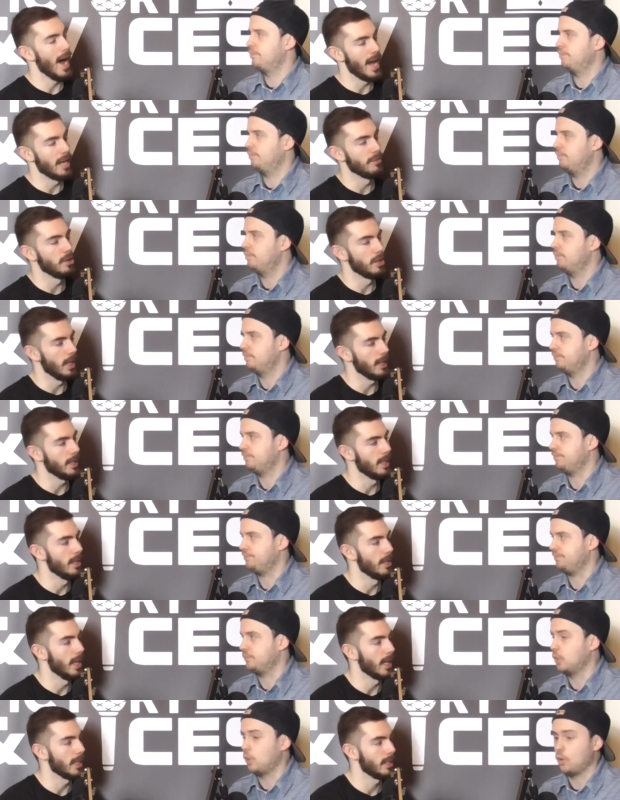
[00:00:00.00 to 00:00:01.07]
Speaker 1: ahead of
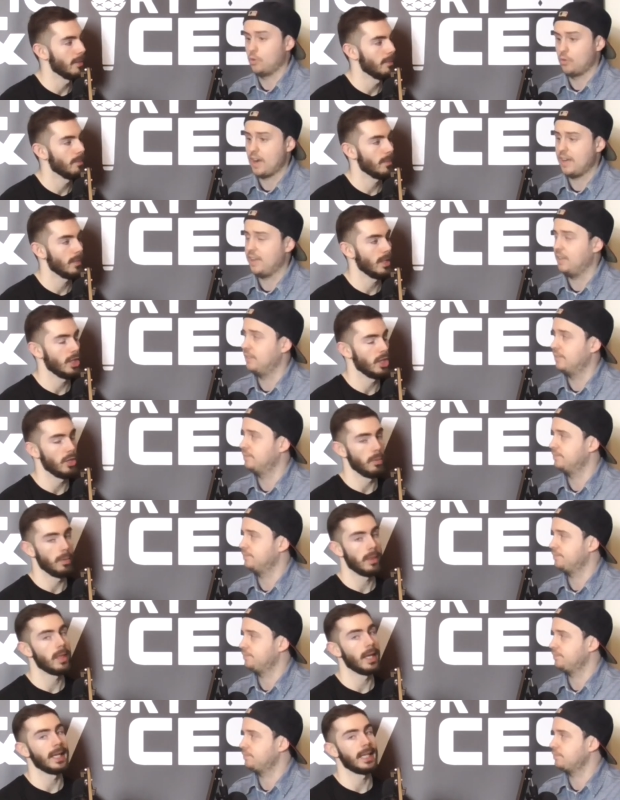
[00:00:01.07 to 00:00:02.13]
United that already you
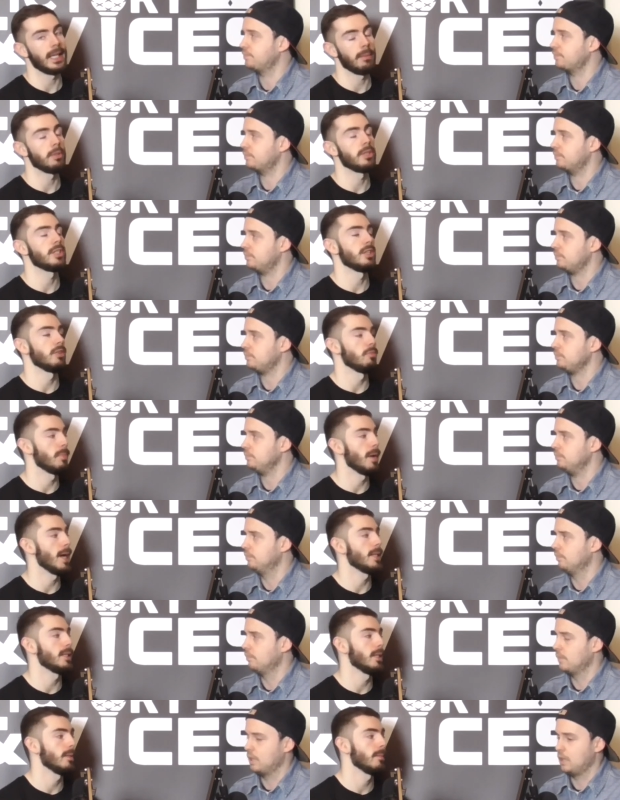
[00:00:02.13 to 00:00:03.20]
would think he would suit
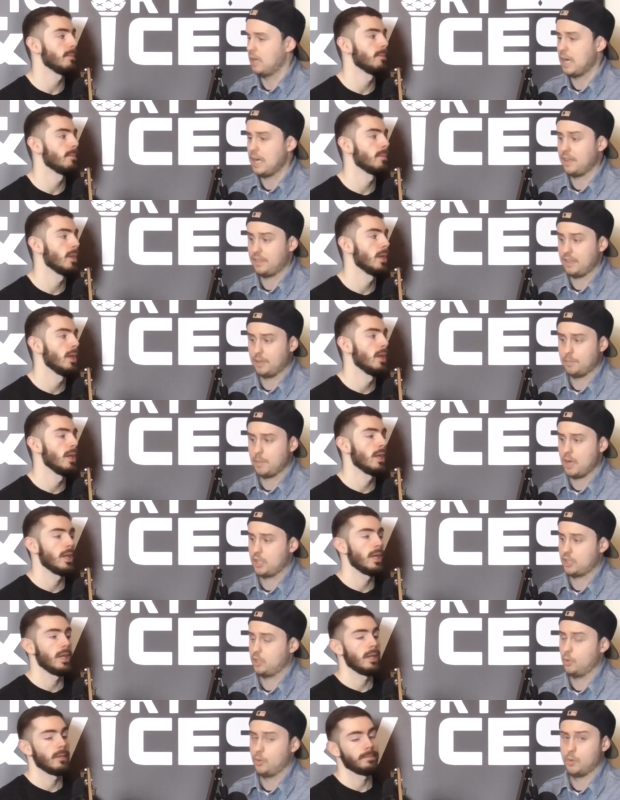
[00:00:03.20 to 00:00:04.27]
better. I
Speaker 2: think
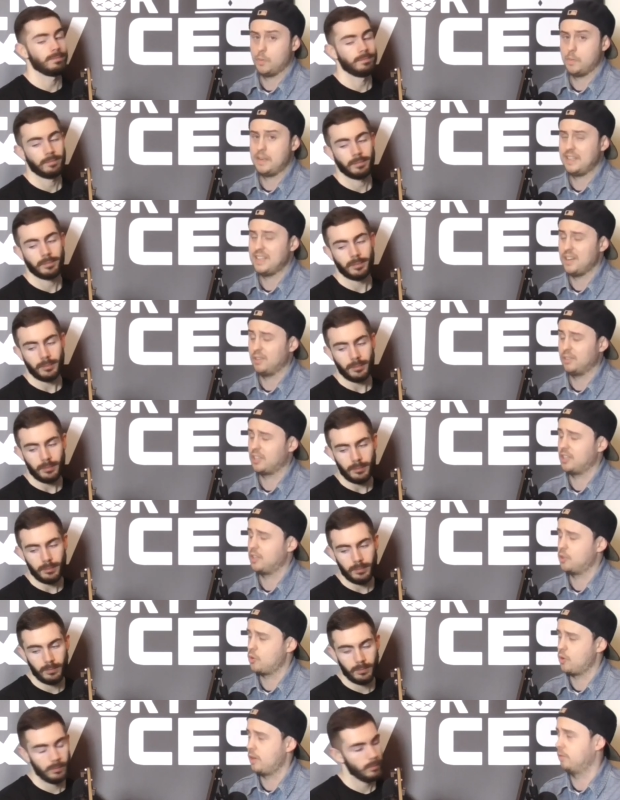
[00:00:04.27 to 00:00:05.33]
Barcelona would be down to
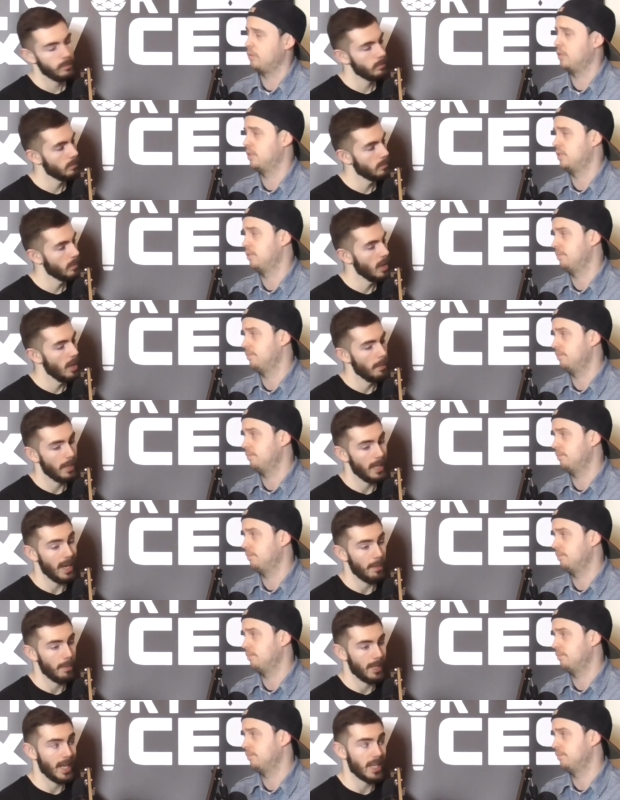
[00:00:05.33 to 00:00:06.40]
the ground.
Speaker 1: But
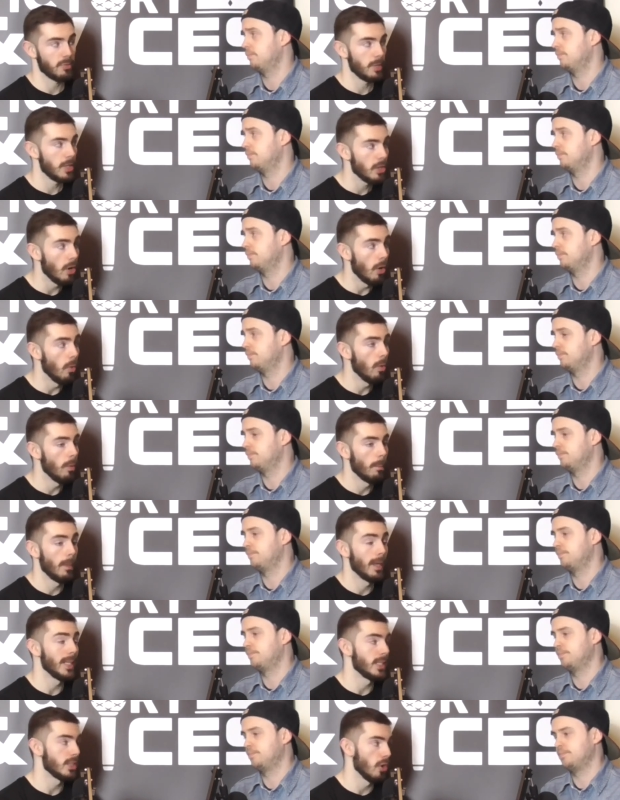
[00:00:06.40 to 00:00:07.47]
uh, but as we know,
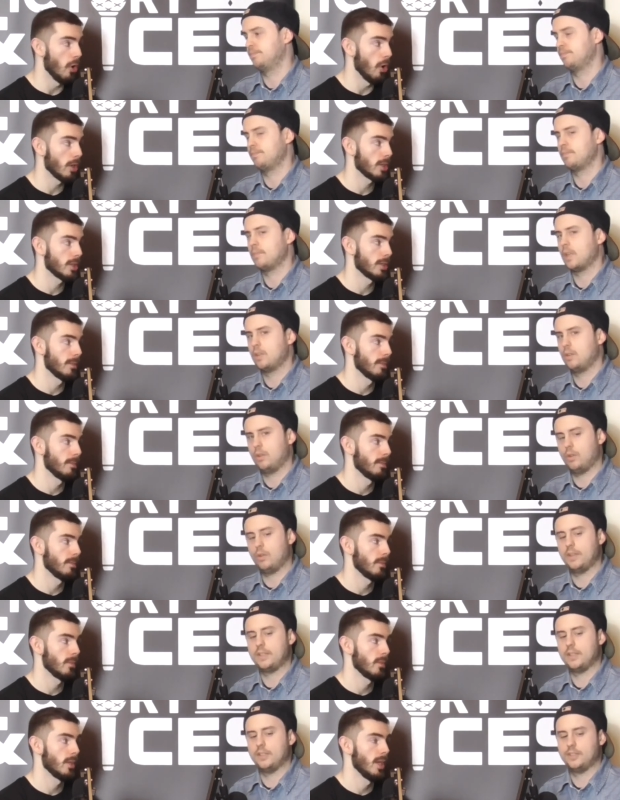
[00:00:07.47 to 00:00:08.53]
money talks.
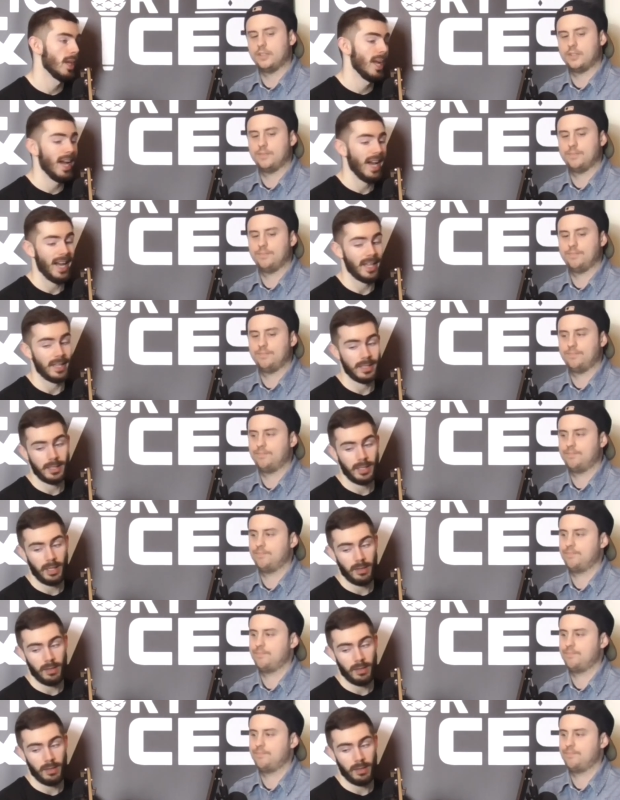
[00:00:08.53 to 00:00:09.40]
Oh, it does. And